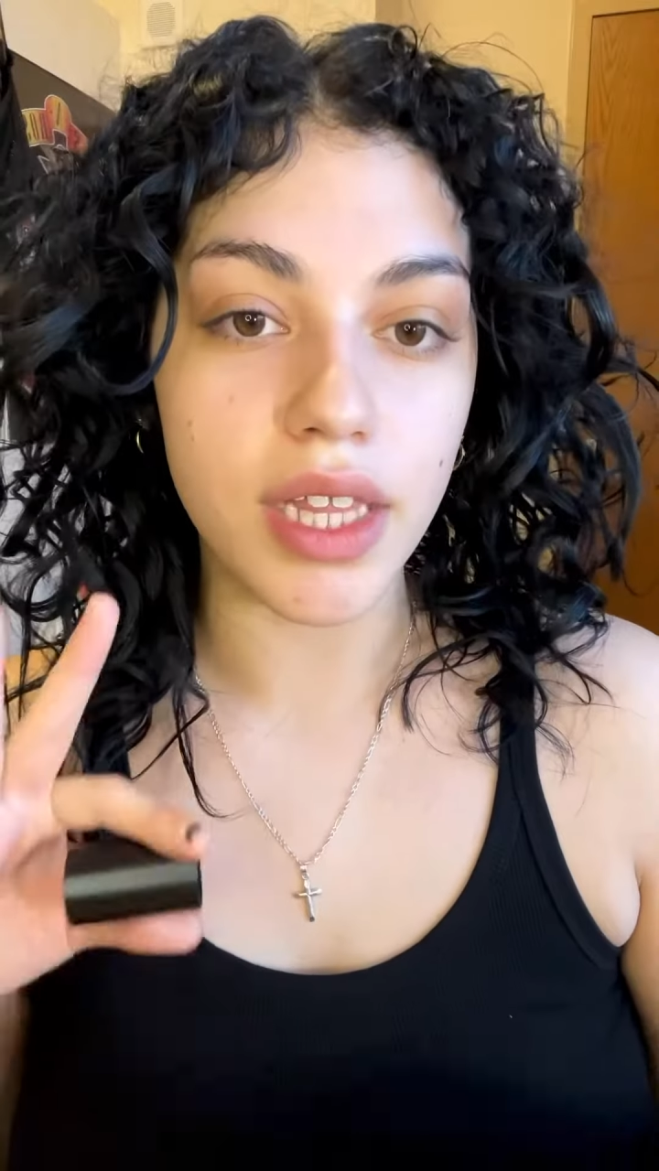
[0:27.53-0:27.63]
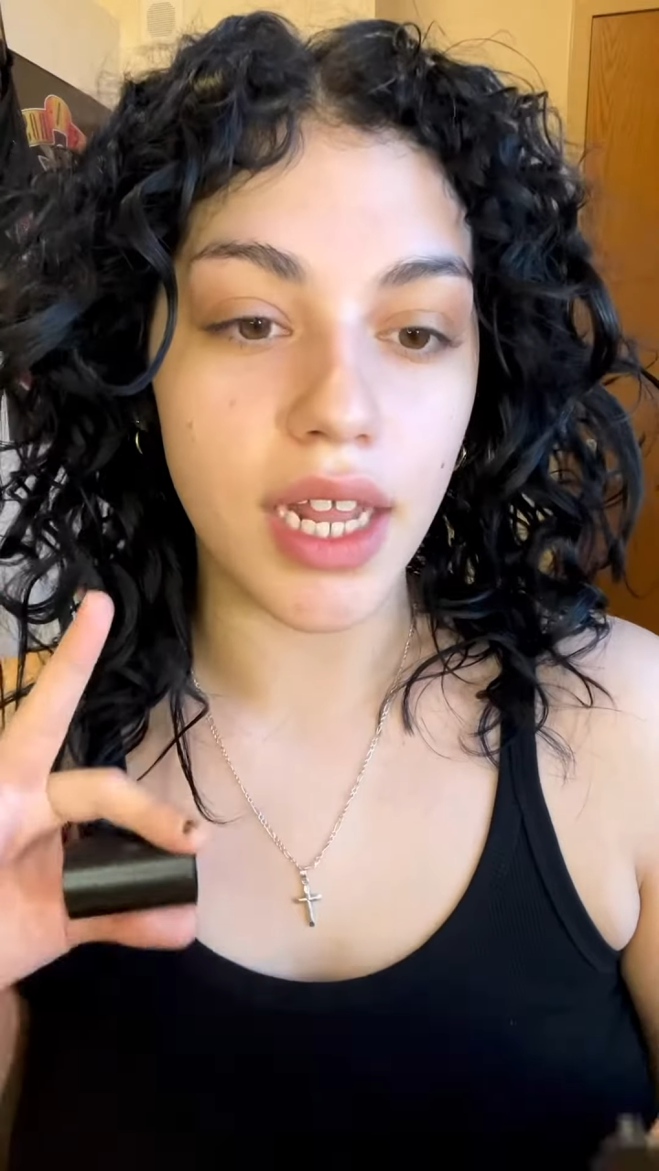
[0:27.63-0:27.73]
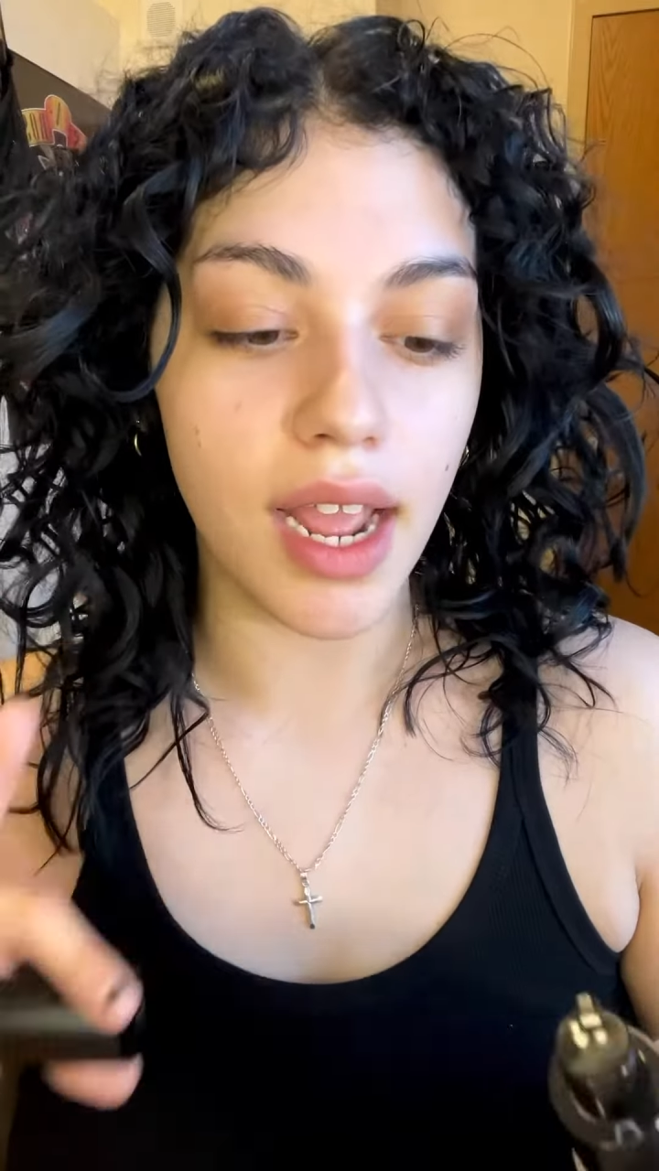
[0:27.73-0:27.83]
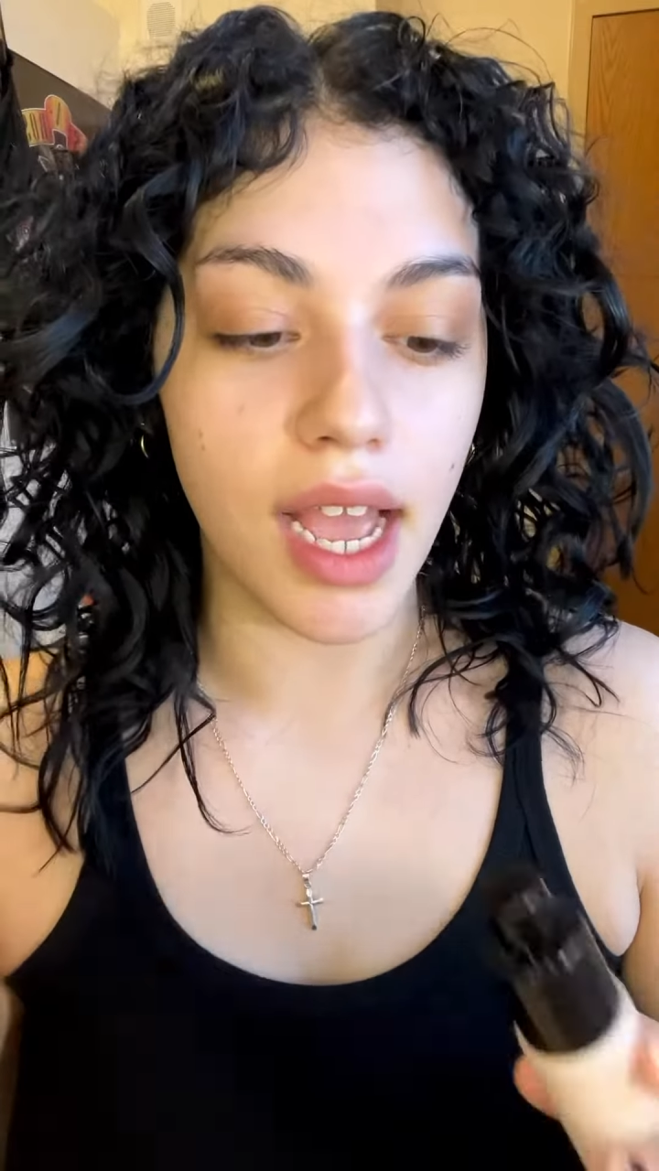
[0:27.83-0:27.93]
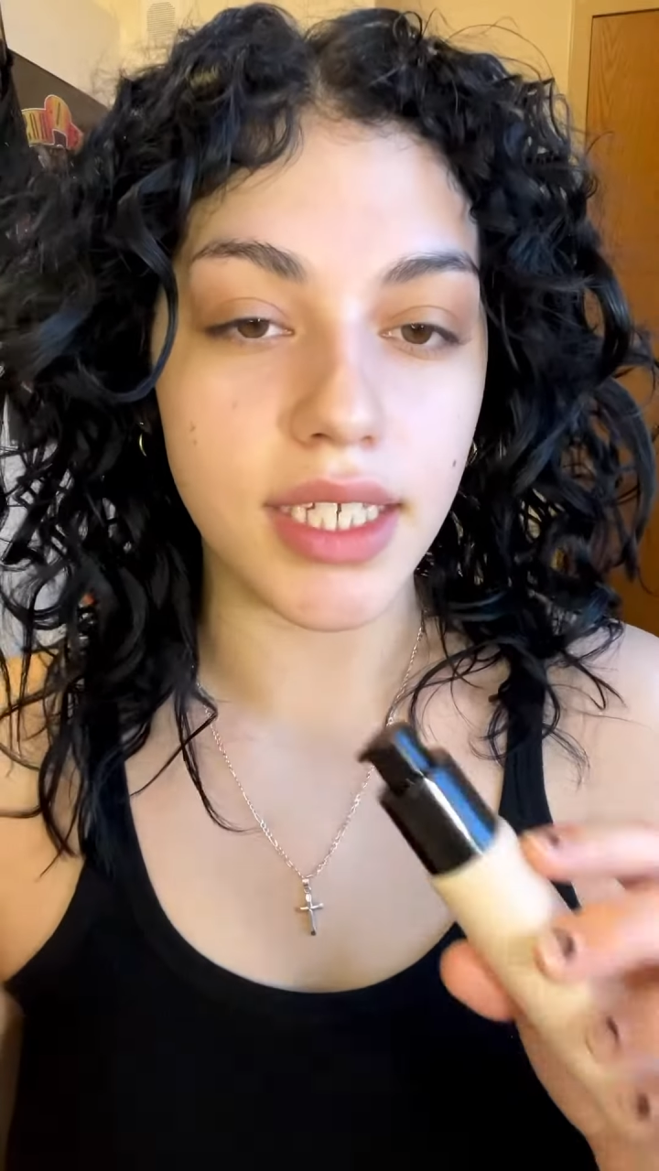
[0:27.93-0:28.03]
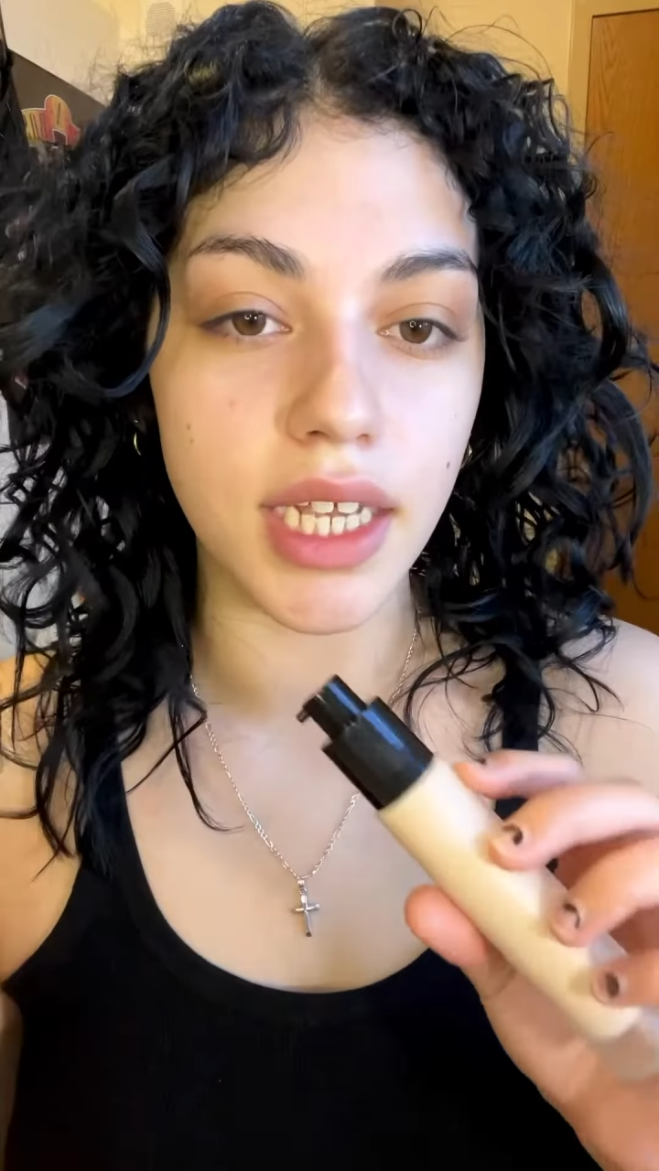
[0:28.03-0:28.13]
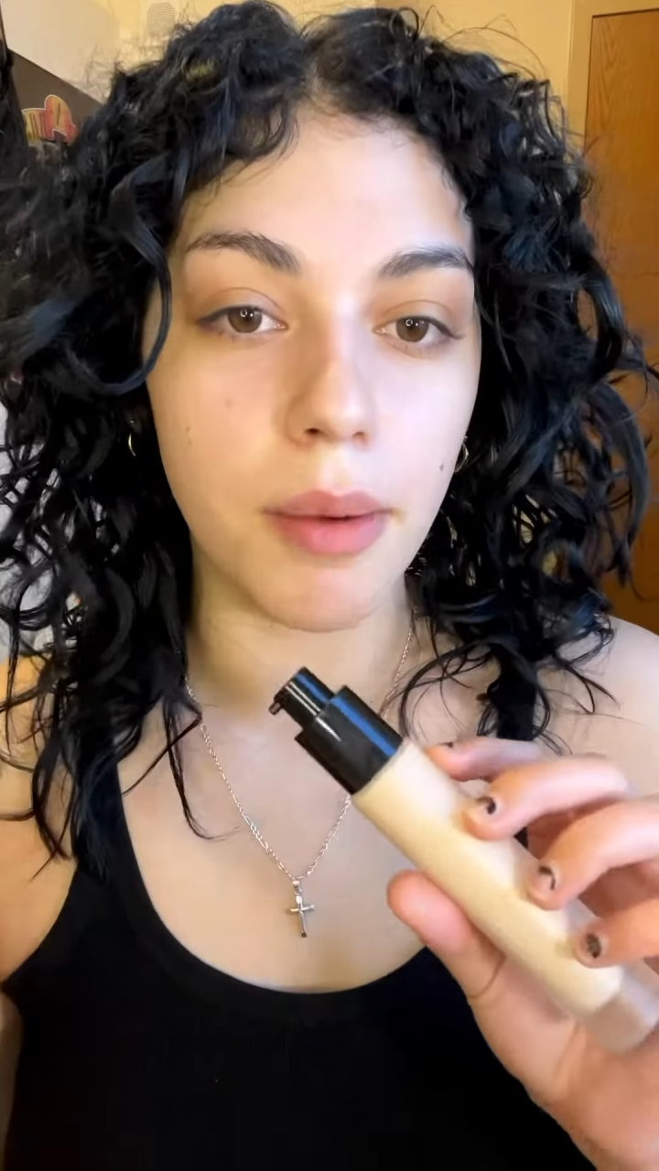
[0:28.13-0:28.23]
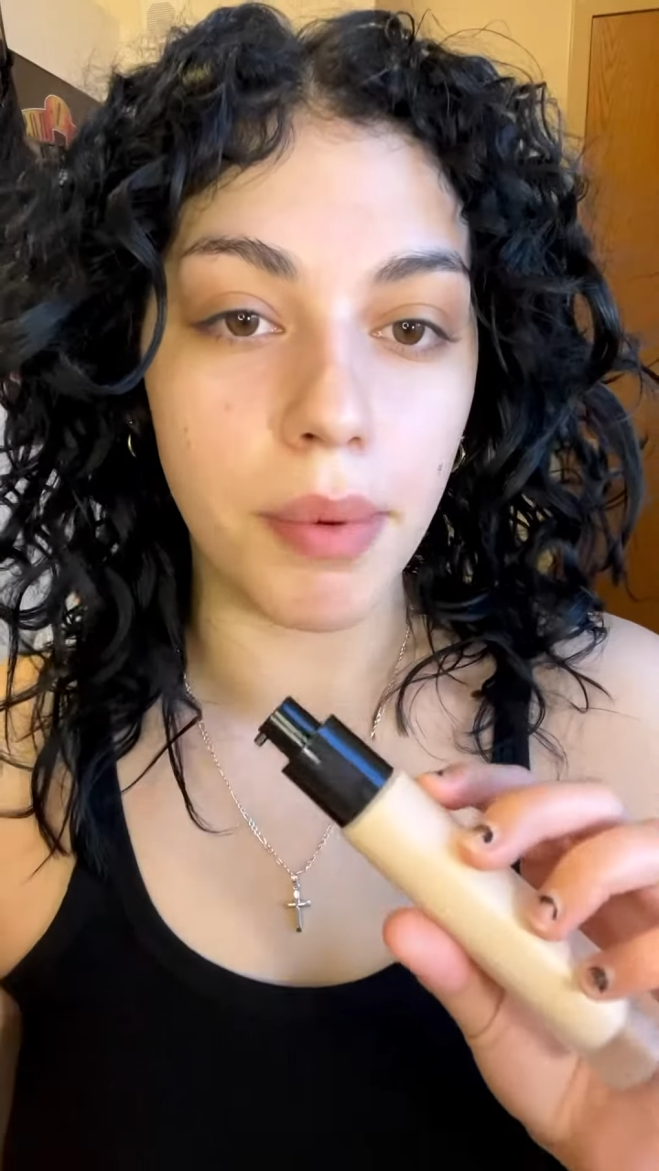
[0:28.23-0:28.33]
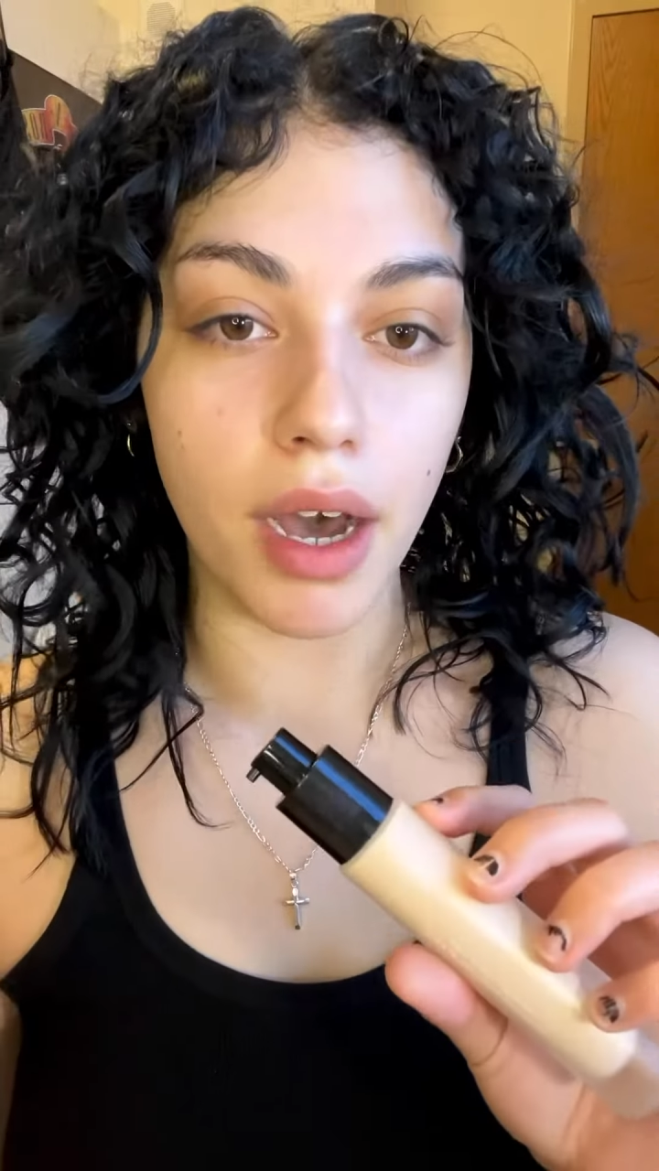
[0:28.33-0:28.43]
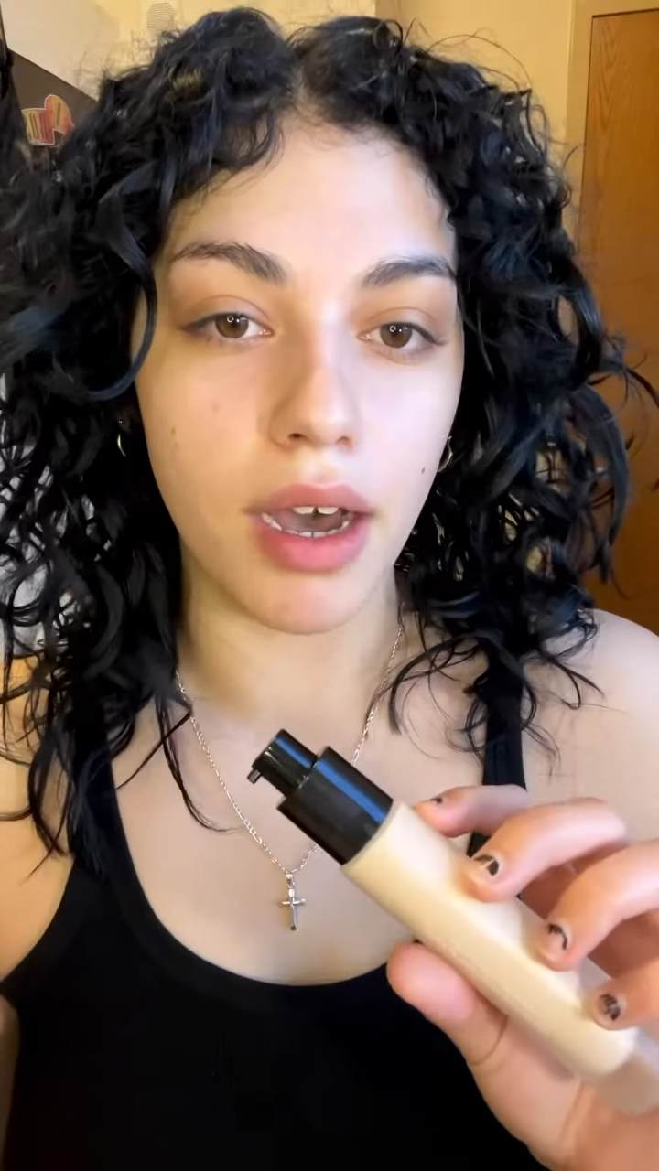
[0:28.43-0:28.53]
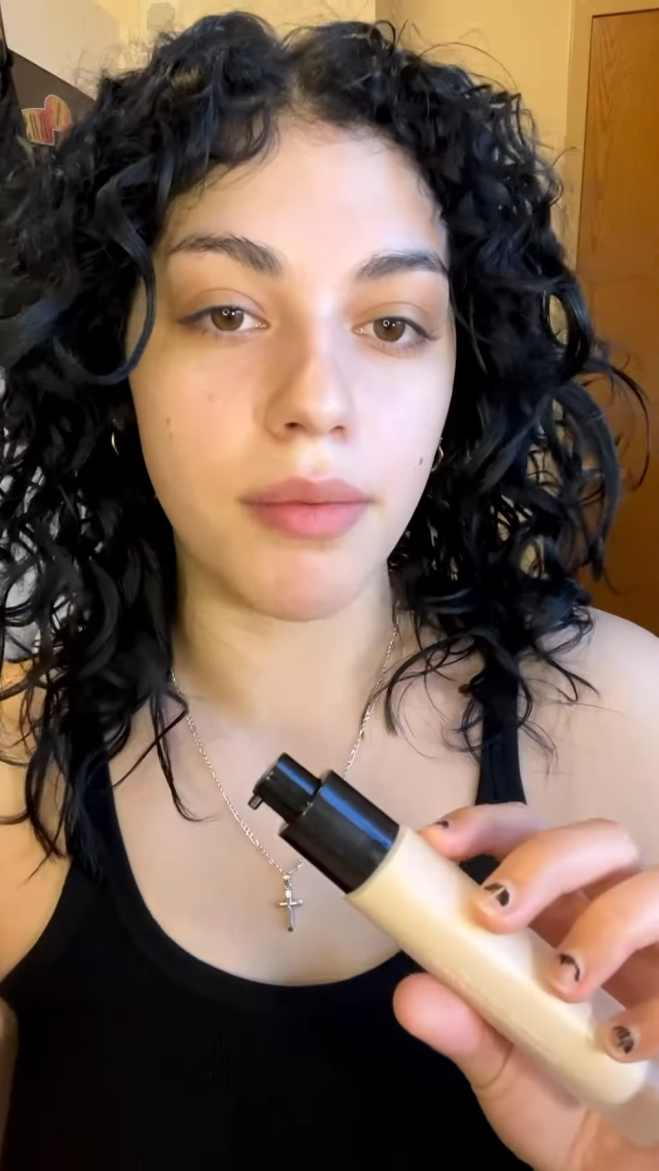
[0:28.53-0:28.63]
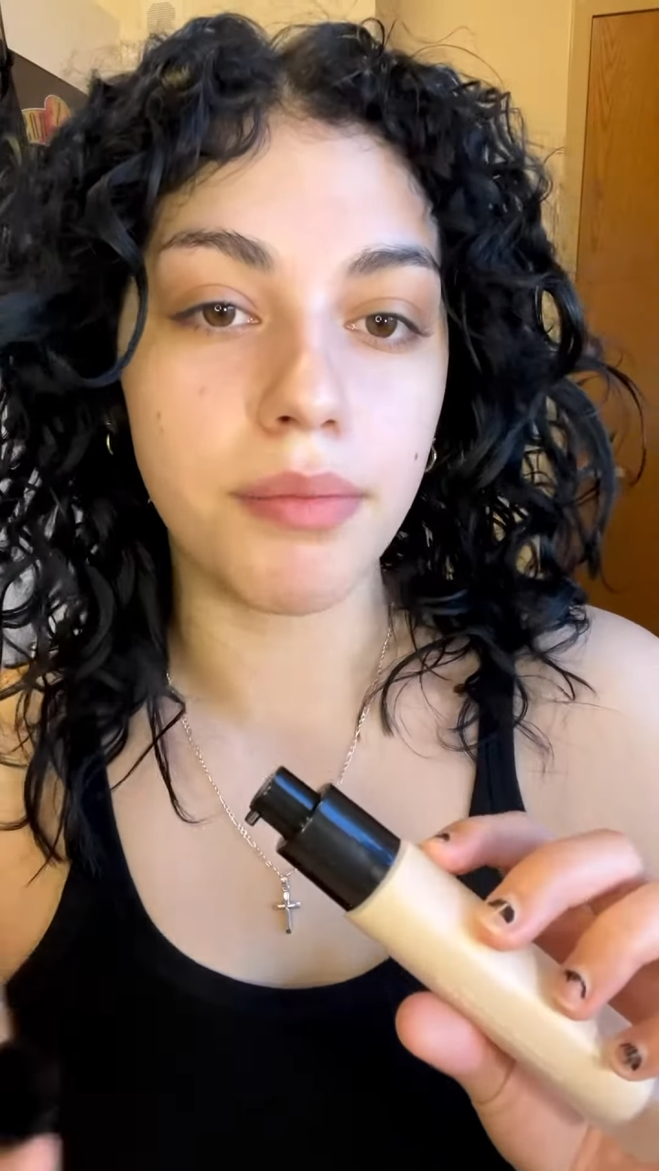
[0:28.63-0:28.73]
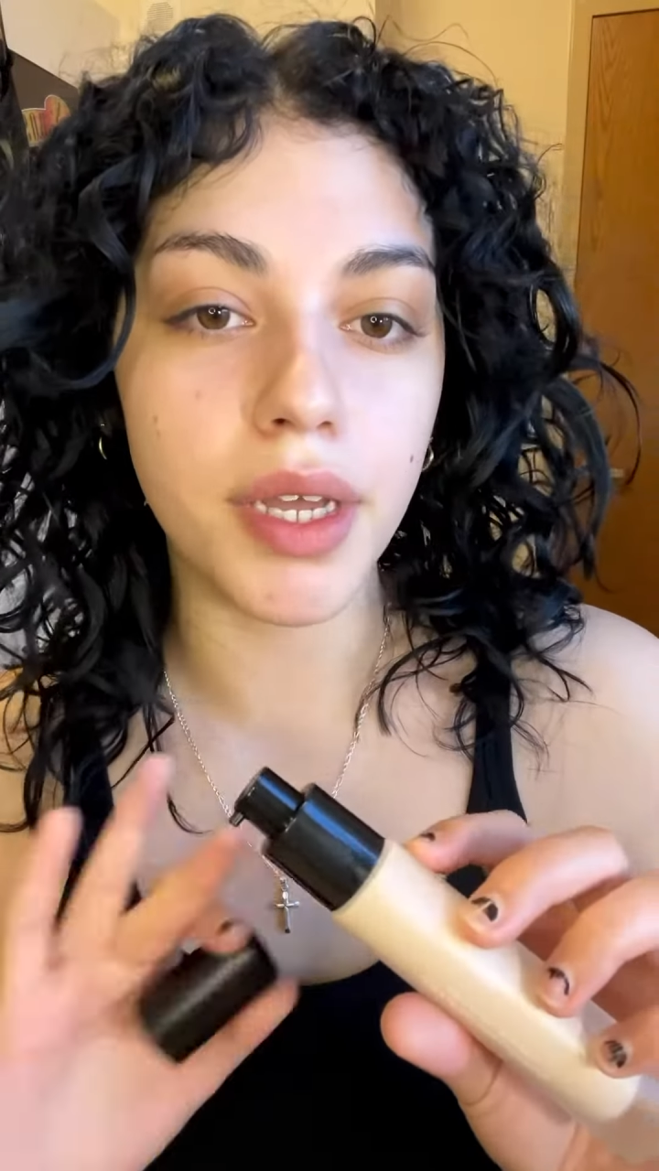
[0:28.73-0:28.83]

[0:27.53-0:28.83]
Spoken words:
that it has a pump.